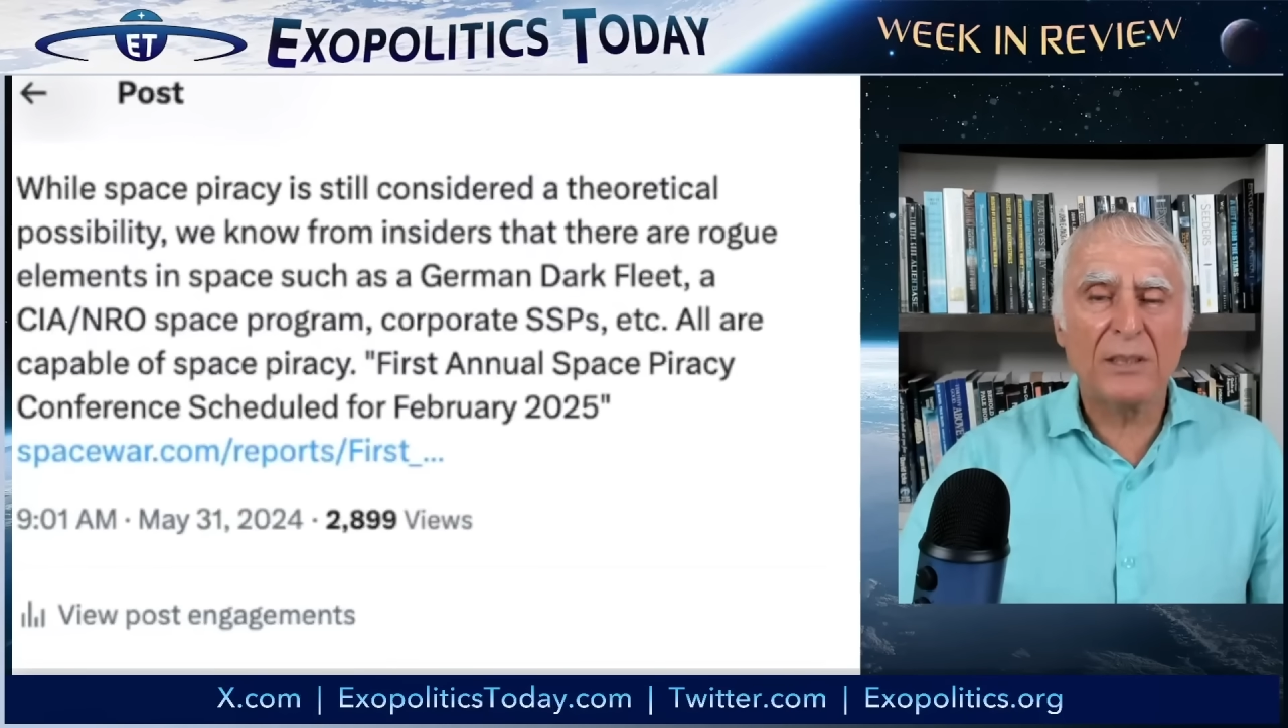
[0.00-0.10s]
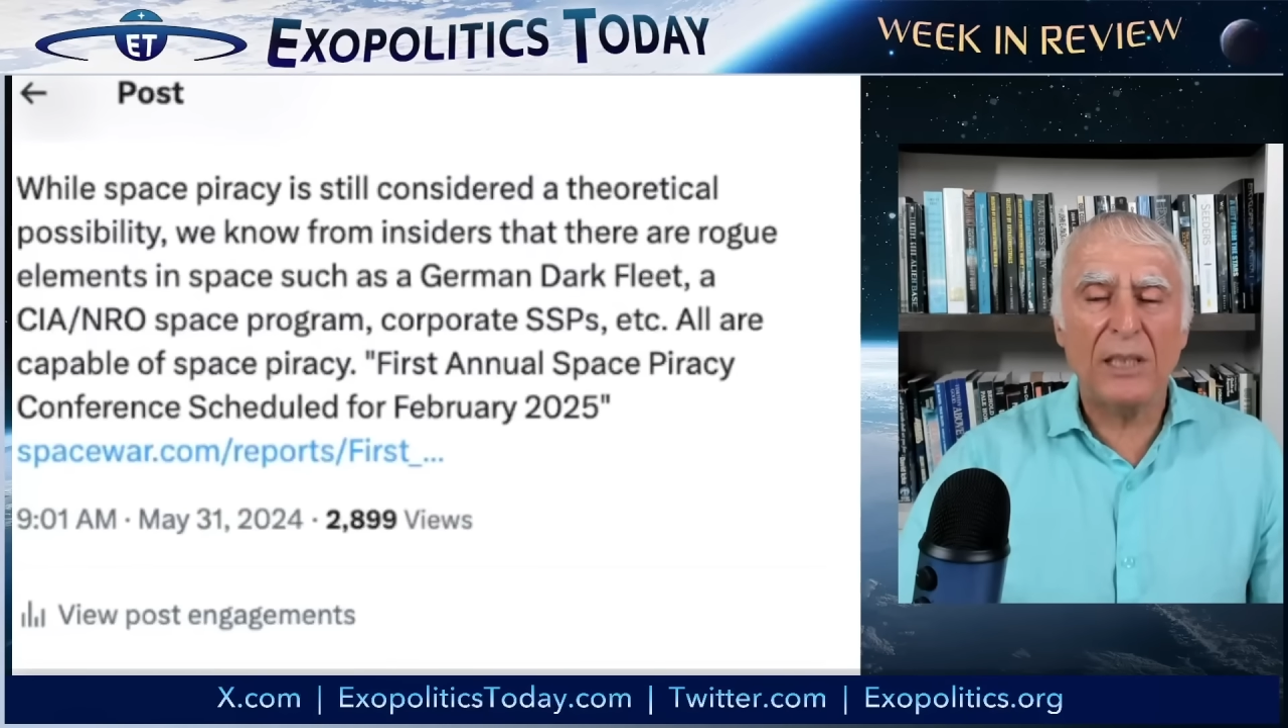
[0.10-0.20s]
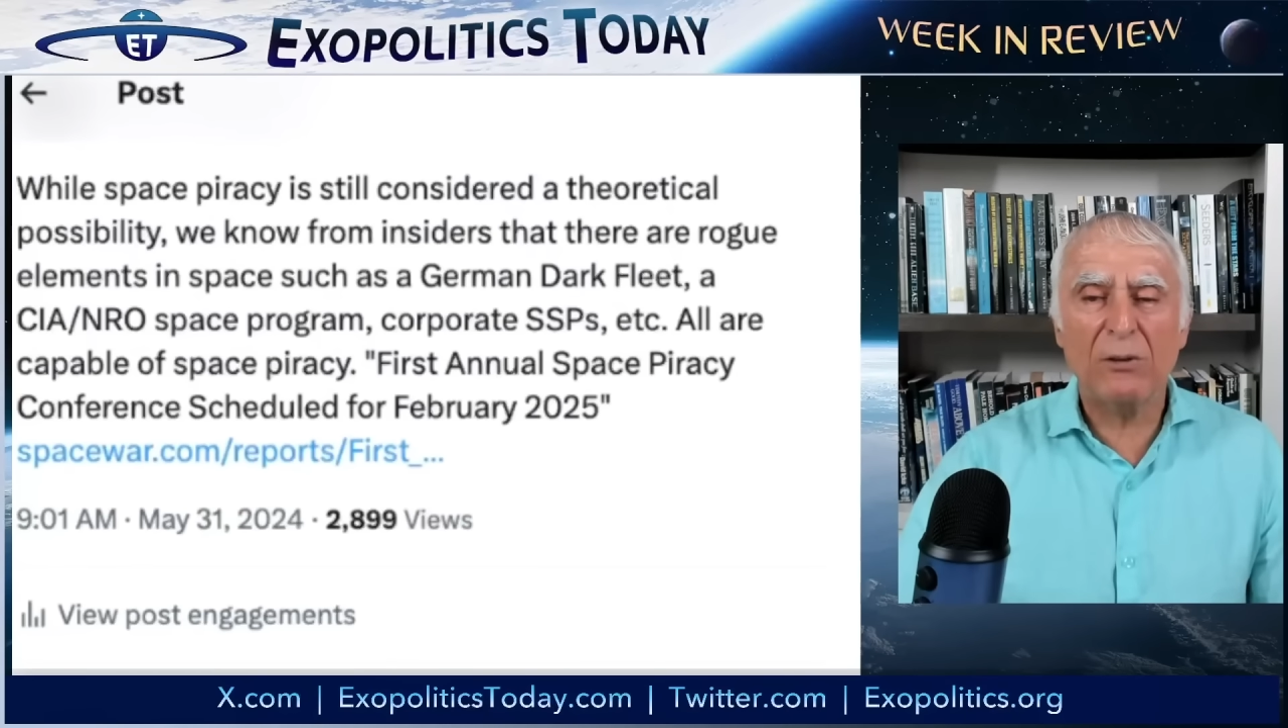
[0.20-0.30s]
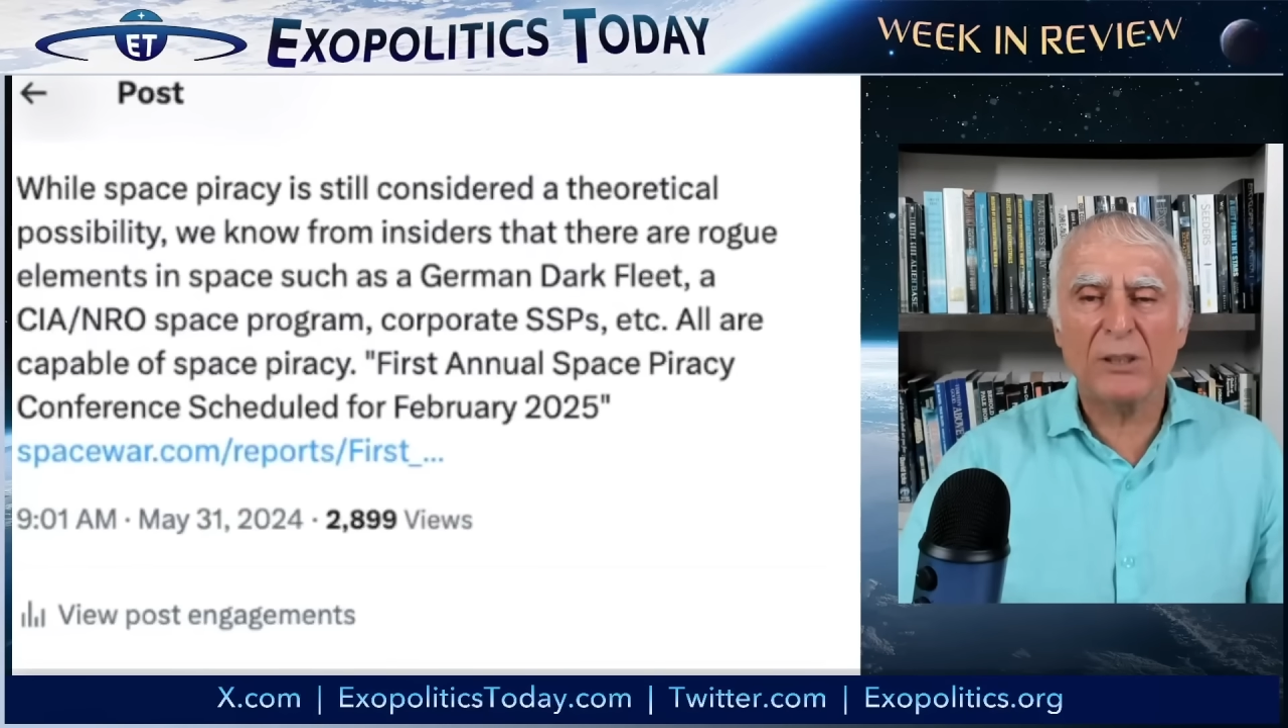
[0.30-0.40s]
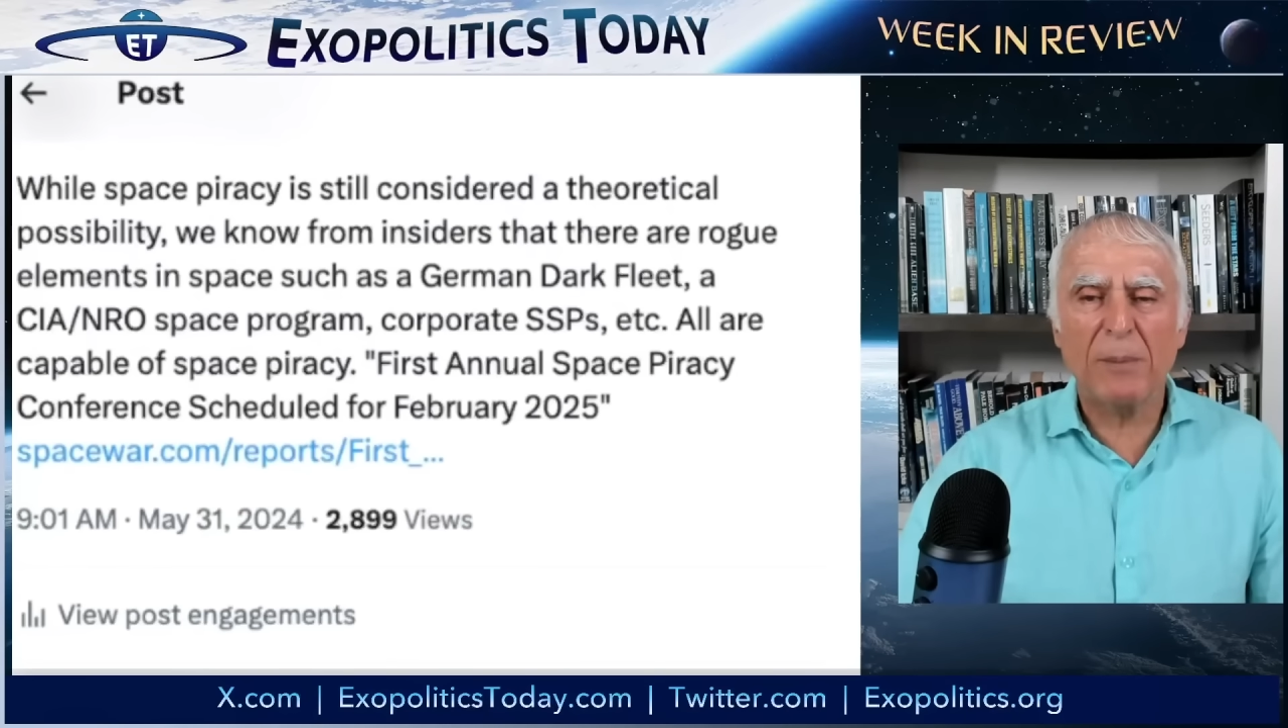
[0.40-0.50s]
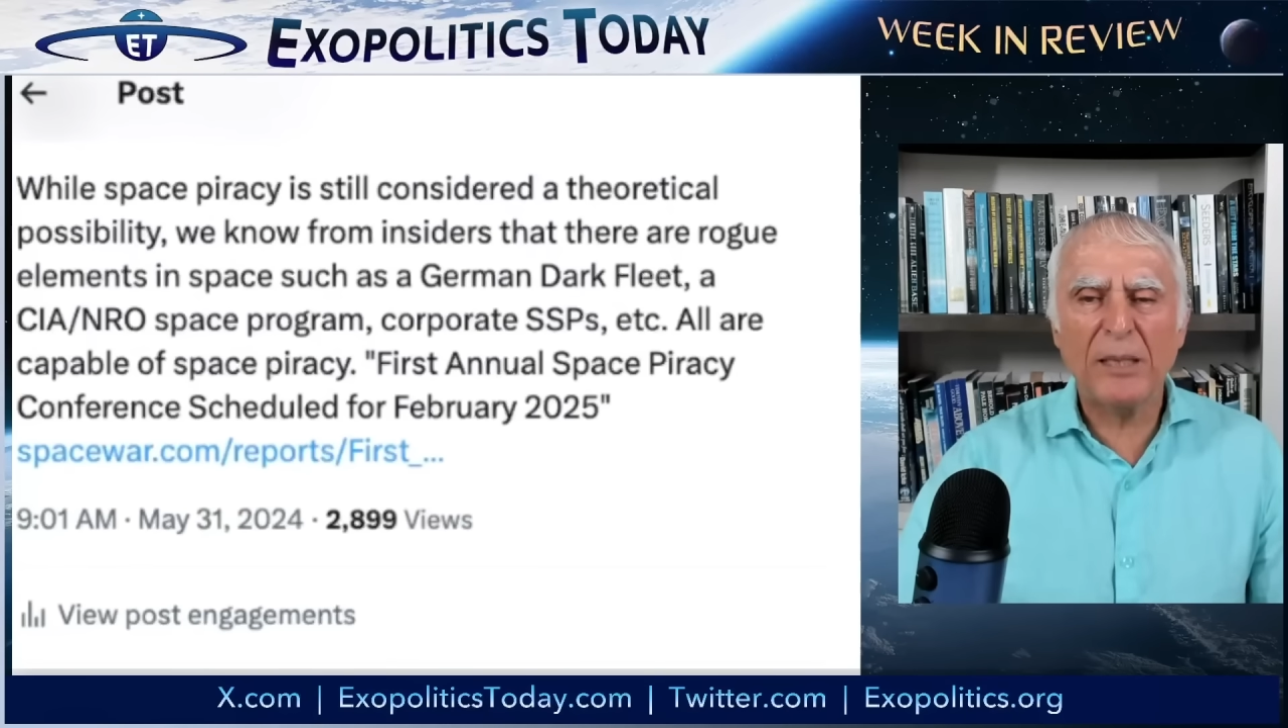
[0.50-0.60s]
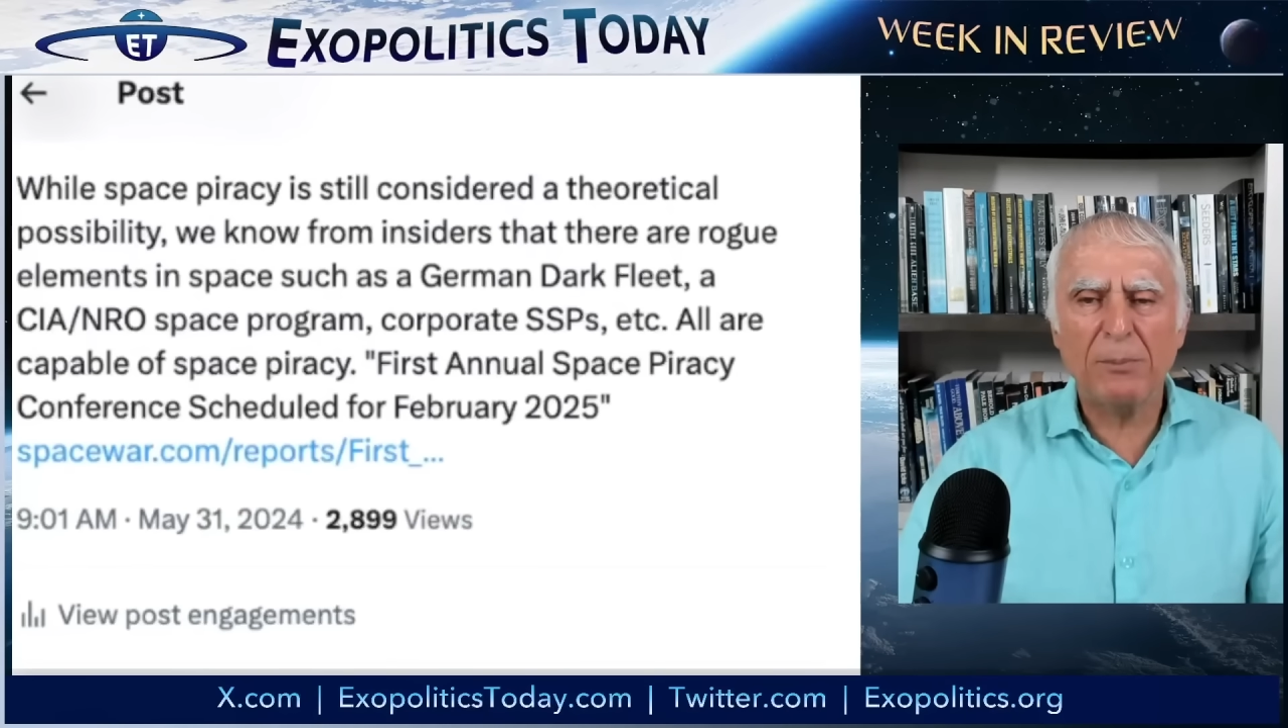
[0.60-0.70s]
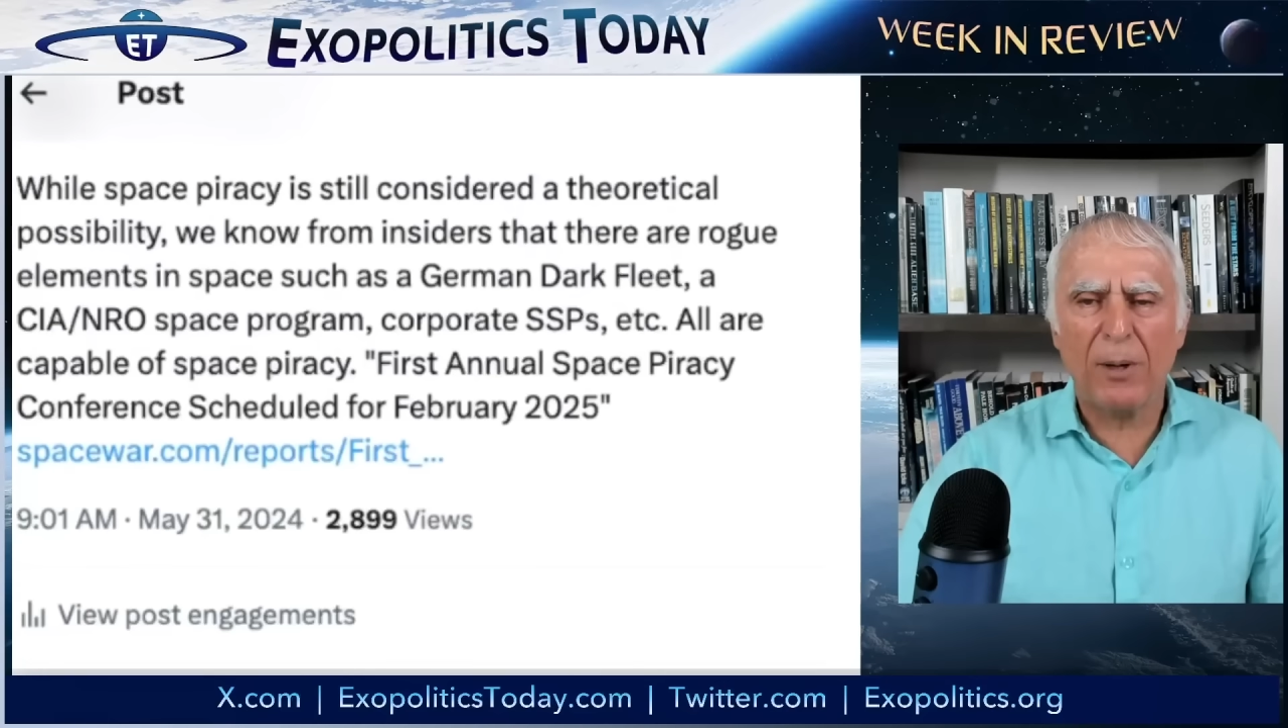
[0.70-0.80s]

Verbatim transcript: secret space